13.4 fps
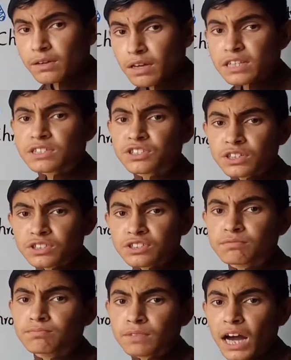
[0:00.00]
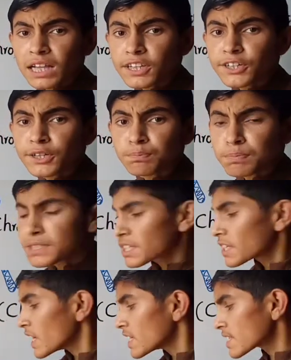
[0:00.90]
is already
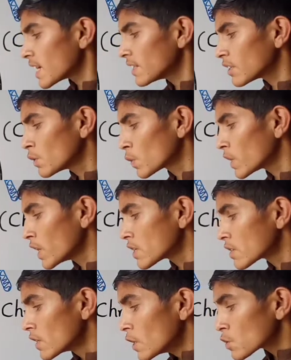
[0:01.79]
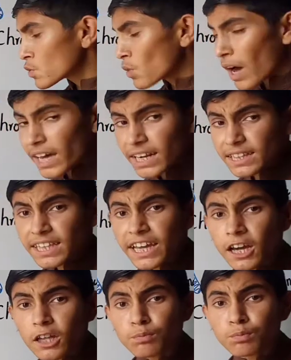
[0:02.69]
present inside the nucleus. So RNA
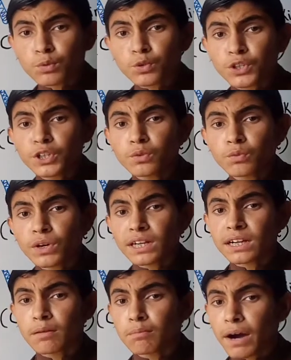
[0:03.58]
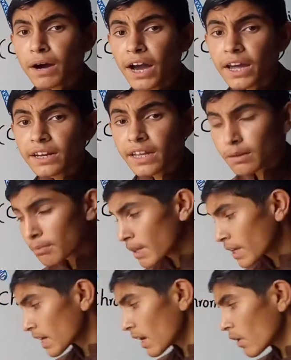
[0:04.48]
and protein will combine and
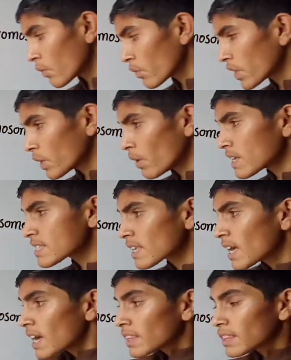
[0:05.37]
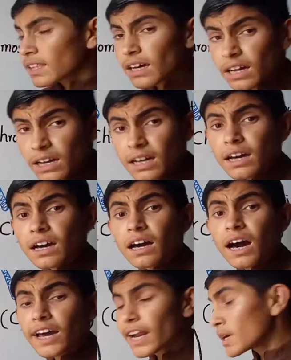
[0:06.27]
make give us the
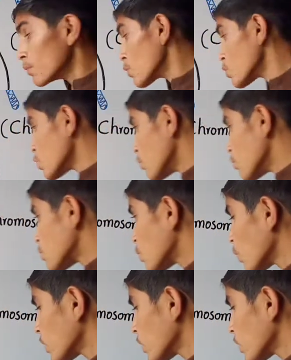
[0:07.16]
ribosome. So